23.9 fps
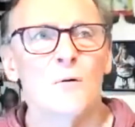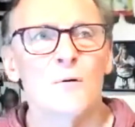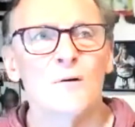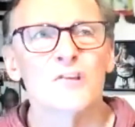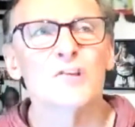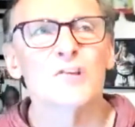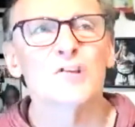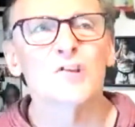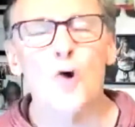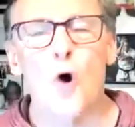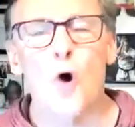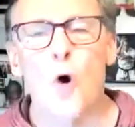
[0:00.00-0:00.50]
with
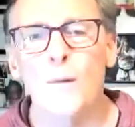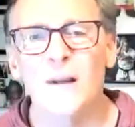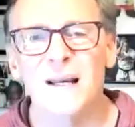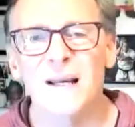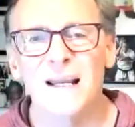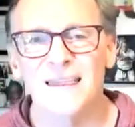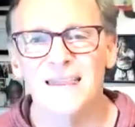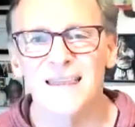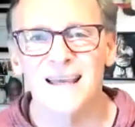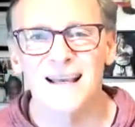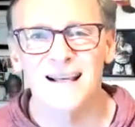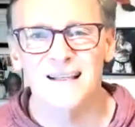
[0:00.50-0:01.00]
so
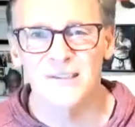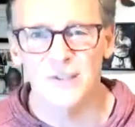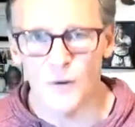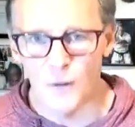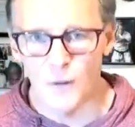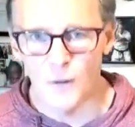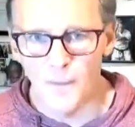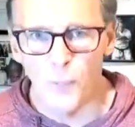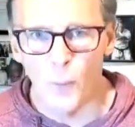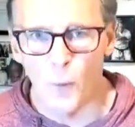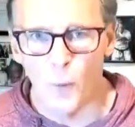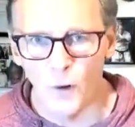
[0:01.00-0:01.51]
many things that
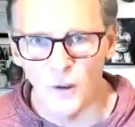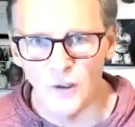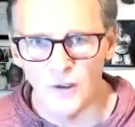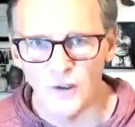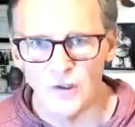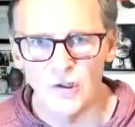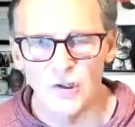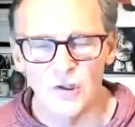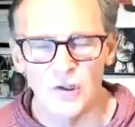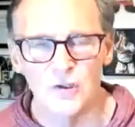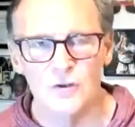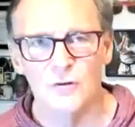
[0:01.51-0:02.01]
are important
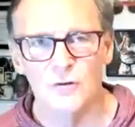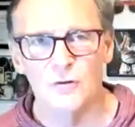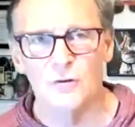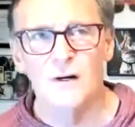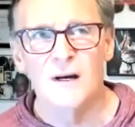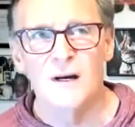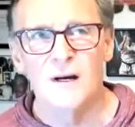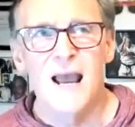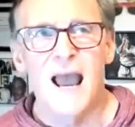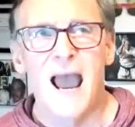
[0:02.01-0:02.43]
to you,